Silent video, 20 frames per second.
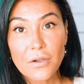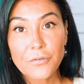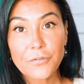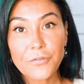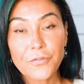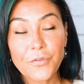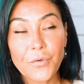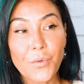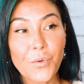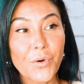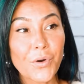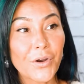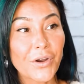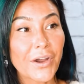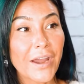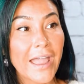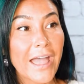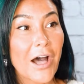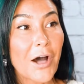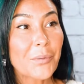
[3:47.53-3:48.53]

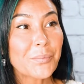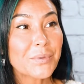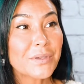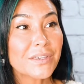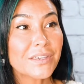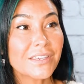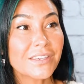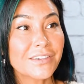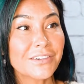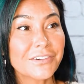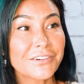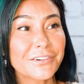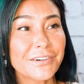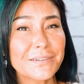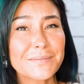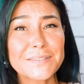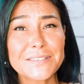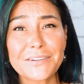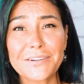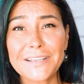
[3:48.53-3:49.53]
for helping
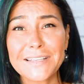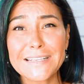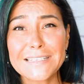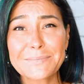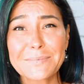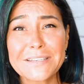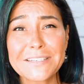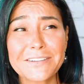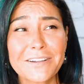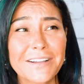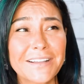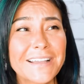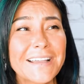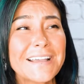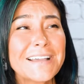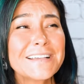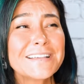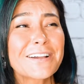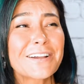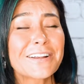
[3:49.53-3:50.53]
you, I'm sorry, that's my dog,
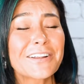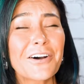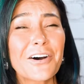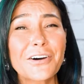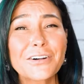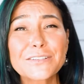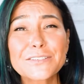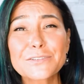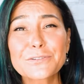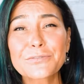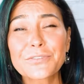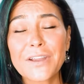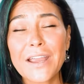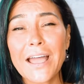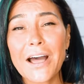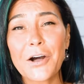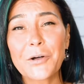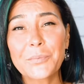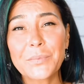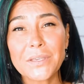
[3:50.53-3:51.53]
and also for
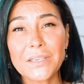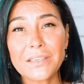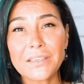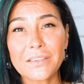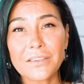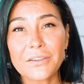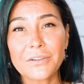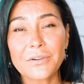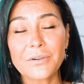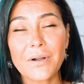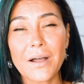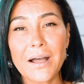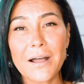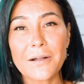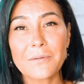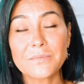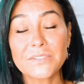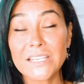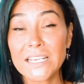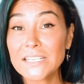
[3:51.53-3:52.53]
helping you
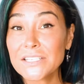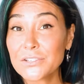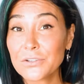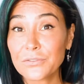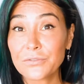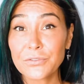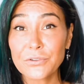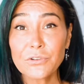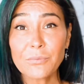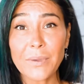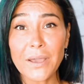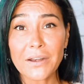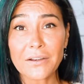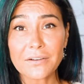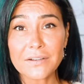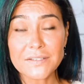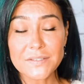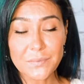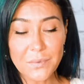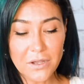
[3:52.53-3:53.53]
um, taste your food
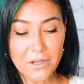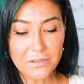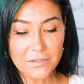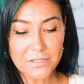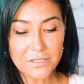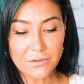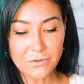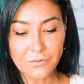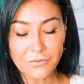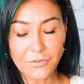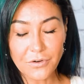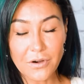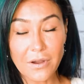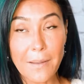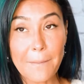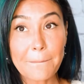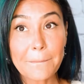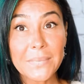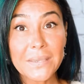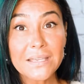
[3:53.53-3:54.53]
better as well. So for
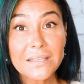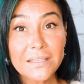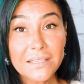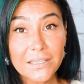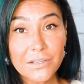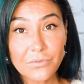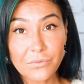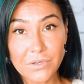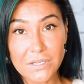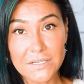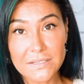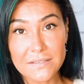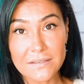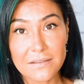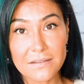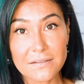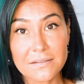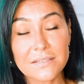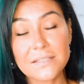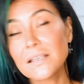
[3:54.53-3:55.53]
a million
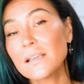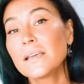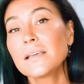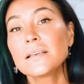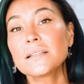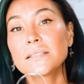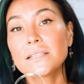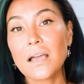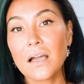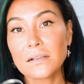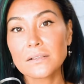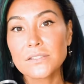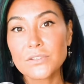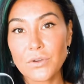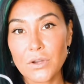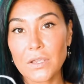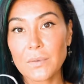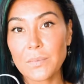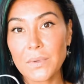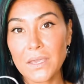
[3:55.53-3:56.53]
reasons, tongue
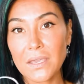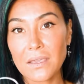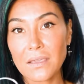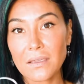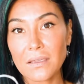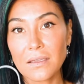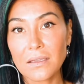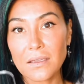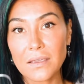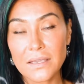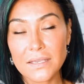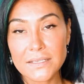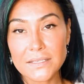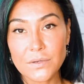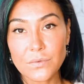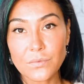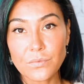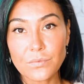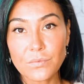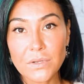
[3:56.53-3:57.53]
scraping
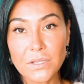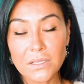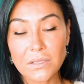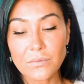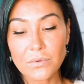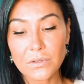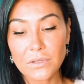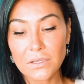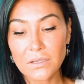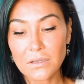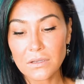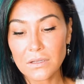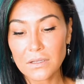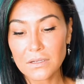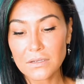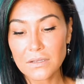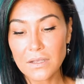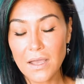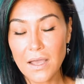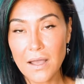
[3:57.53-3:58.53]
is a really, really
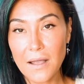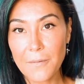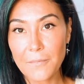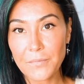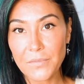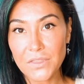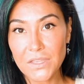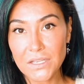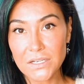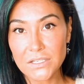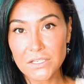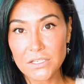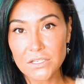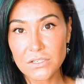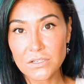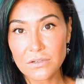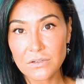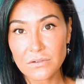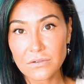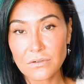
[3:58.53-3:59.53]
good um, thing to
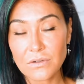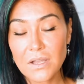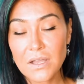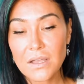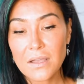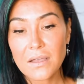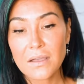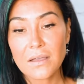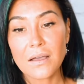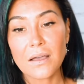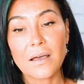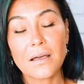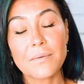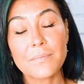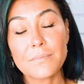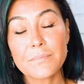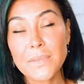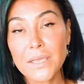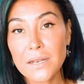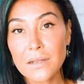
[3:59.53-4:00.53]
do uh,
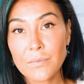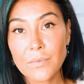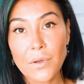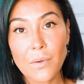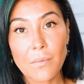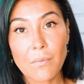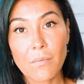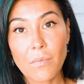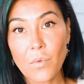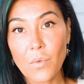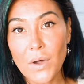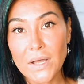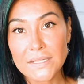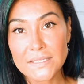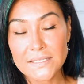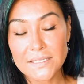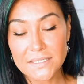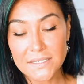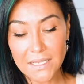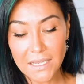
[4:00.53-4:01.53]
minimum
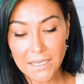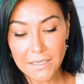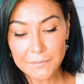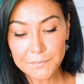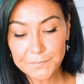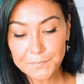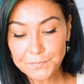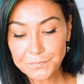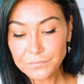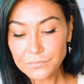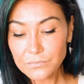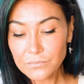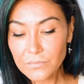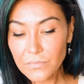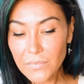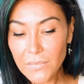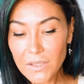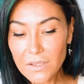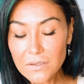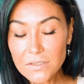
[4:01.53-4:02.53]
once a day.
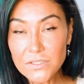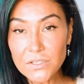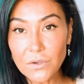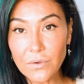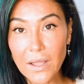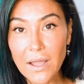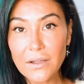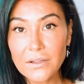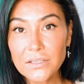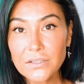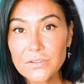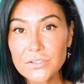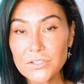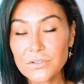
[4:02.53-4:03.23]
So how you